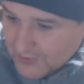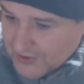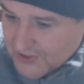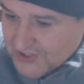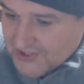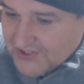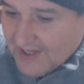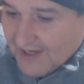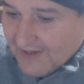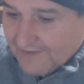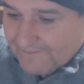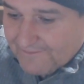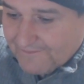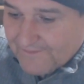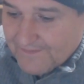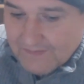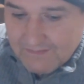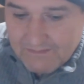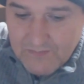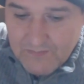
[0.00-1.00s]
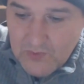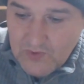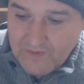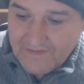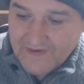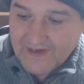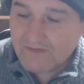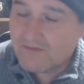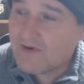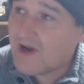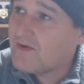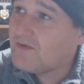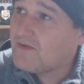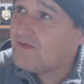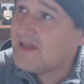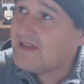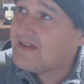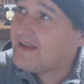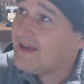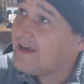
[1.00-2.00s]
stuff moving round
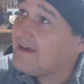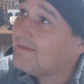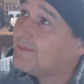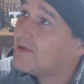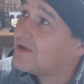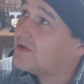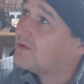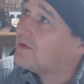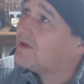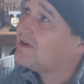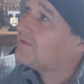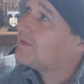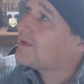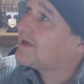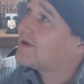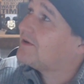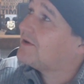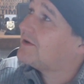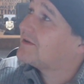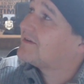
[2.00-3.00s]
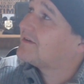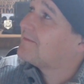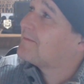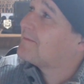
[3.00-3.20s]
the table. What have we got?